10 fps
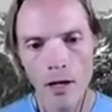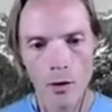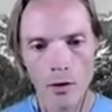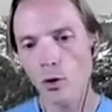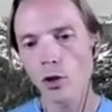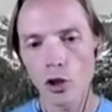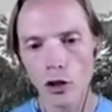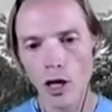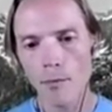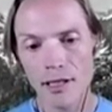We're going to alert
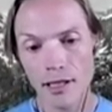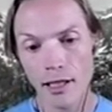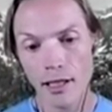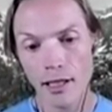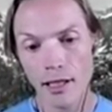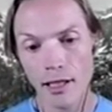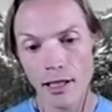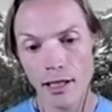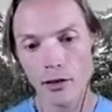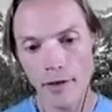on particular
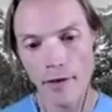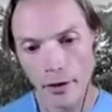failures,